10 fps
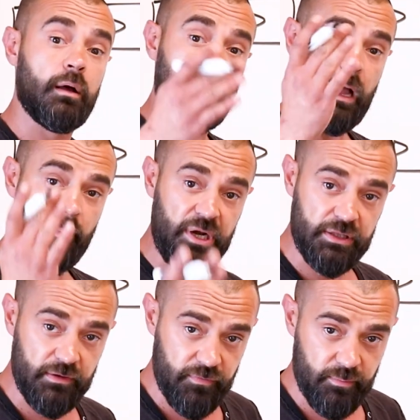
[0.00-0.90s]
how
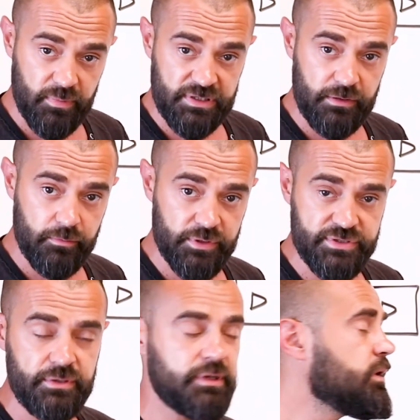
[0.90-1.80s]
many different
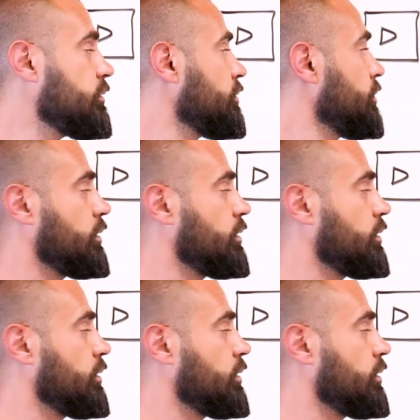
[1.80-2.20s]
materials you need,